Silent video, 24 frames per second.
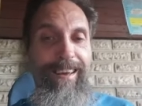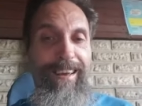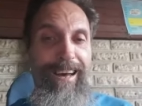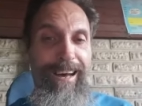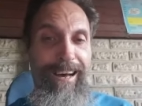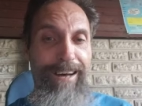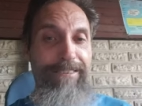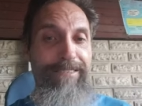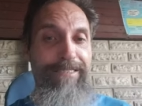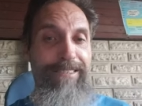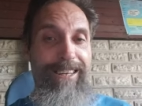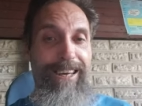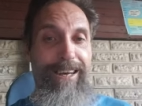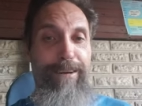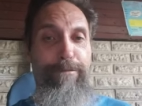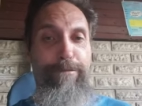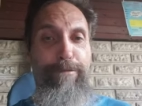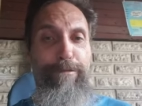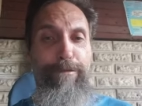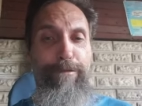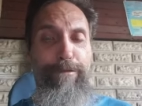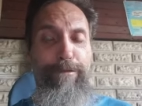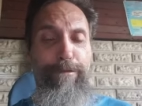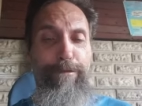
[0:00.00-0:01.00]
how's that
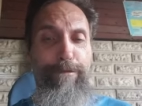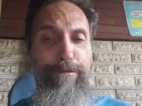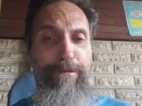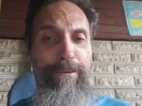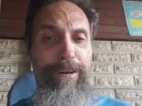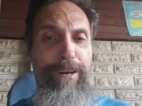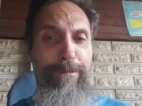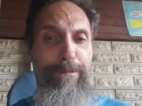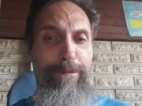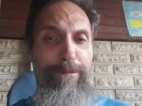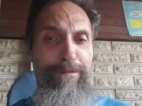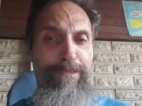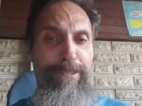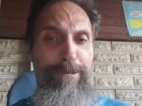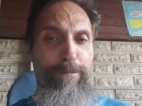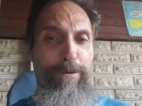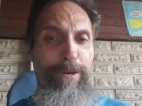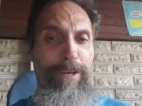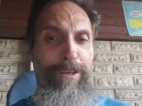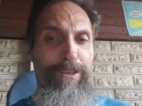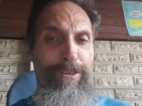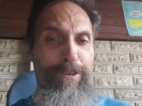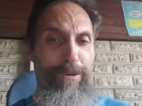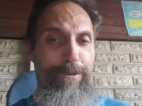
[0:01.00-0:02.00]
for freedom of
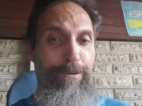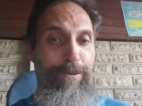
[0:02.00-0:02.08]
speech and